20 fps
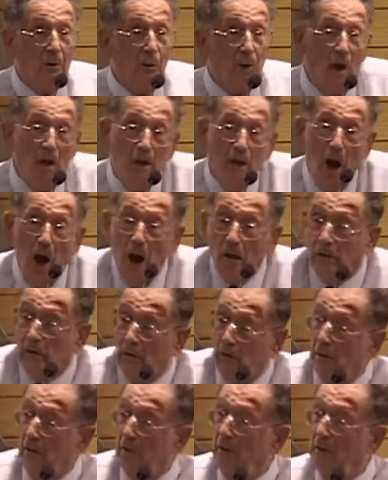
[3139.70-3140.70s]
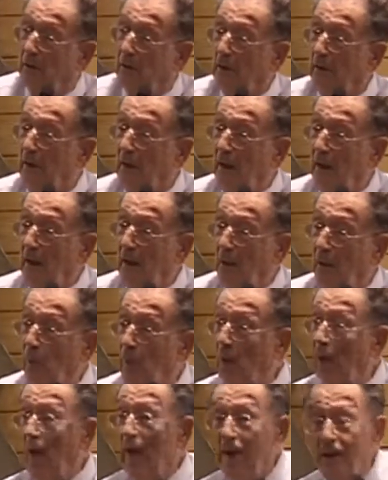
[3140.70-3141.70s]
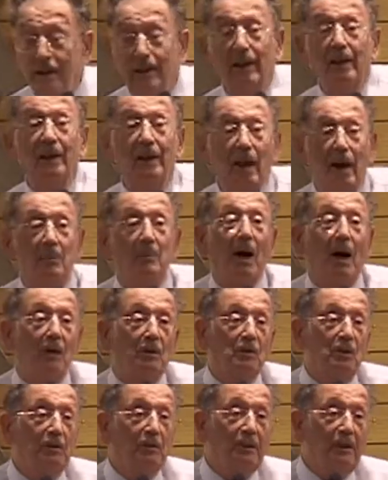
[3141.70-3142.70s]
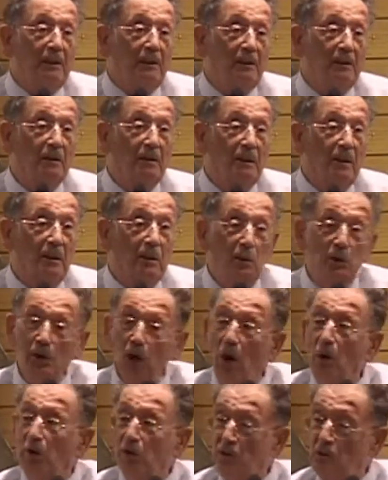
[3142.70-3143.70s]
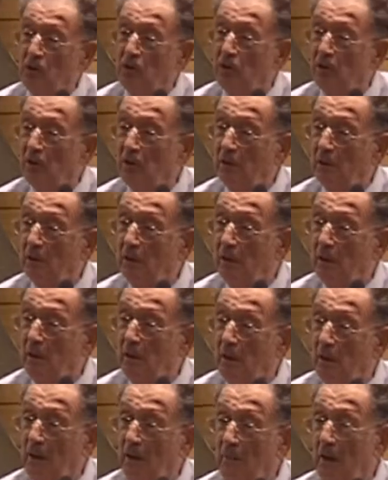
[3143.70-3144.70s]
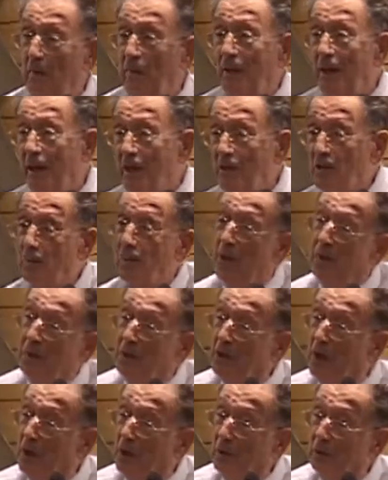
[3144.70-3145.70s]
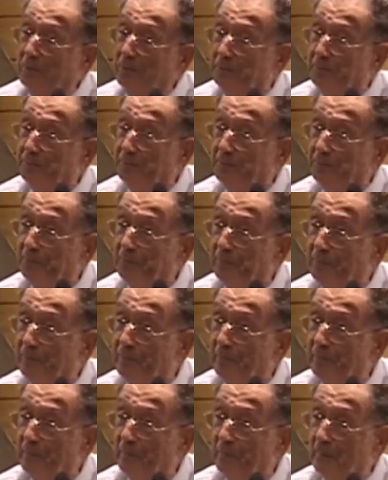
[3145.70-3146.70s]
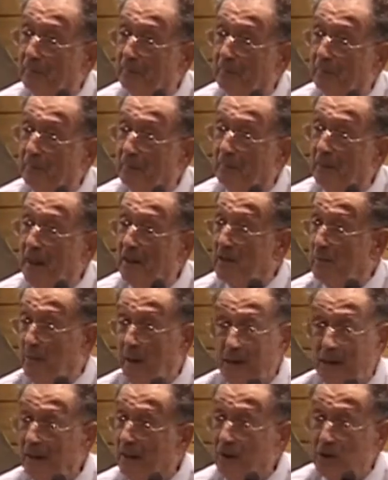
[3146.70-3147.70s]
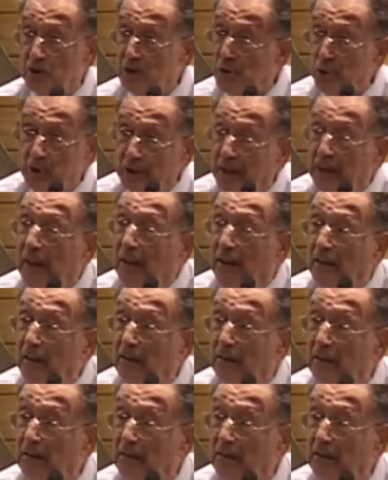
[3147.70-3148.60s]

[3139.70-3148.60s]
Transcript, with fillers: Why not? Will anything come out of it? Who knows? Maybe yes, maybe no. It's better than shooting.